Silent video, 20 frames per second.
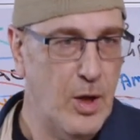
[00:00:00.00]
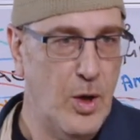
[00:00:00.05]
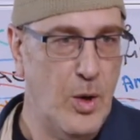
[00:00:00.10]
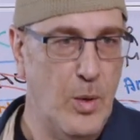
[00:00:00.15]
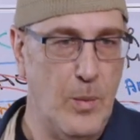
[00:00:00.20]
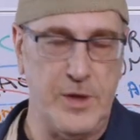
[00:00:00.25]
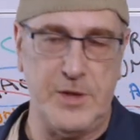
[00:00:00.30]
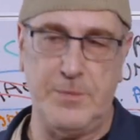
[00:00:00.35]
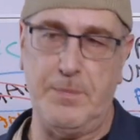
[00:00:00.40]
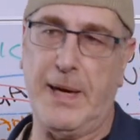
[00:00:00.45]

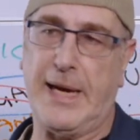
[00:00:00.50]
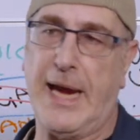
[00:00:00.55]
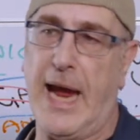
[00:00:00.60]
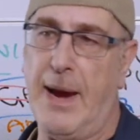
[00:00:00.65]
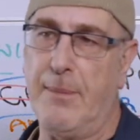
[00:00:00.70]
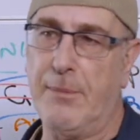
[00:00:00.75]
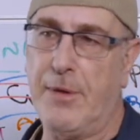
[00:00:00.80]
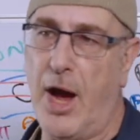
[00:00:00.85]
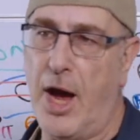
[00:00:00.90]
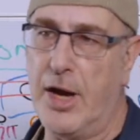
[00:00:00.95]
which
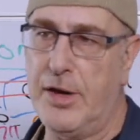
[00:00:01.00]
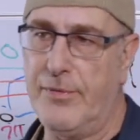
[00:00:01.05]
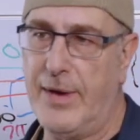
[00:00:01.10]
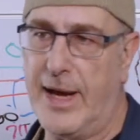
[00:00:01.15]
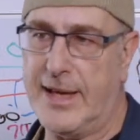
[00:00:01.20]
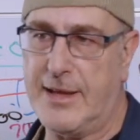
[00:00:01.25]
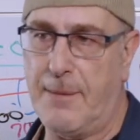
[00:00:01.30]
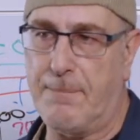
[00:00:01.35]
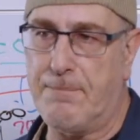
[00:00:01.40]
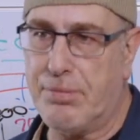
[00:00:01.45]
became kind of
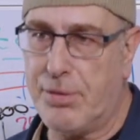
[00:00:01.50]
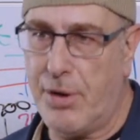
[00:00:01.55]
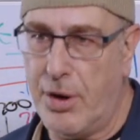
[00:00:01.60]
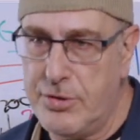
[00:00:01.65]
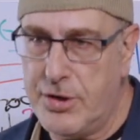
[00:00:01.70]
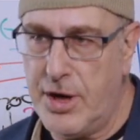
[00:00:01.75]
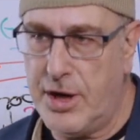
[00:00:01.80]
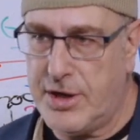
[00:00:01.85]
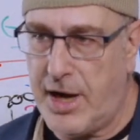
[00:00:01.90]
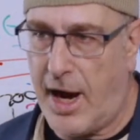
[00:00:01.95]
like the
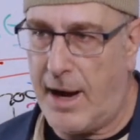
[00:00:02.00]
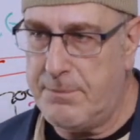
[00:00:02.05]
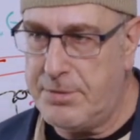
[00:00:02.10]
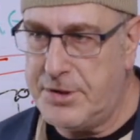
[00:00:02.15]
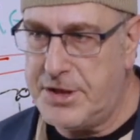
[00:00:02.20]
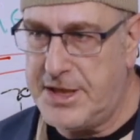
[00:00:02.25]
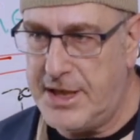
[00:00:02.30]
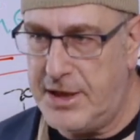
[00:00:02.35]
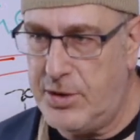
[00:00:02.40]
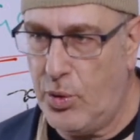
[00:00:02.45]
prototype
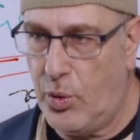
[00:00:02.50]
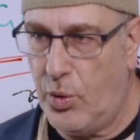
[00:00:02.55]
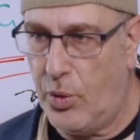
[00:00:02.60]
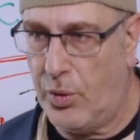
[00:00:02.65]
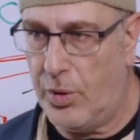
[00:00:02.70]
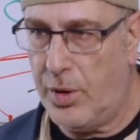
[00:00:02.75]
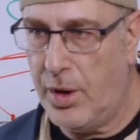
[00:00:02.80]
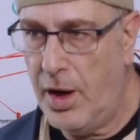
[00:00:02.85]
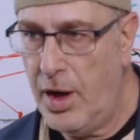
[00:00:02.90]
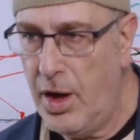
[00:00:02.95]

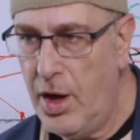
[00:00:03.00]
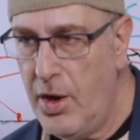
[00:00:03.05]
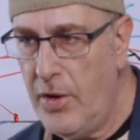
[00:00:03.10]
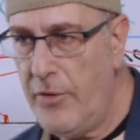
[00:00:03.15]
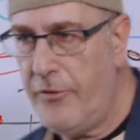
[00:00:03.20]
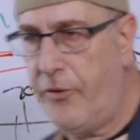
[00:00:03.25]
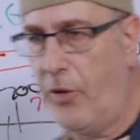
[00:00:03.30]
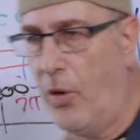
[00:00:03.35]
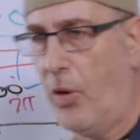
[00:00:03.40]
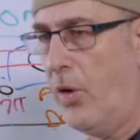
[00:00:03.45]
Siddur
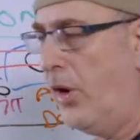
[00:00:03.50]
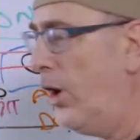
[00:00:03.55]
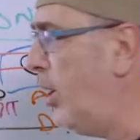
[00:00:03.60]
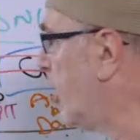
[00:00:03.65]
for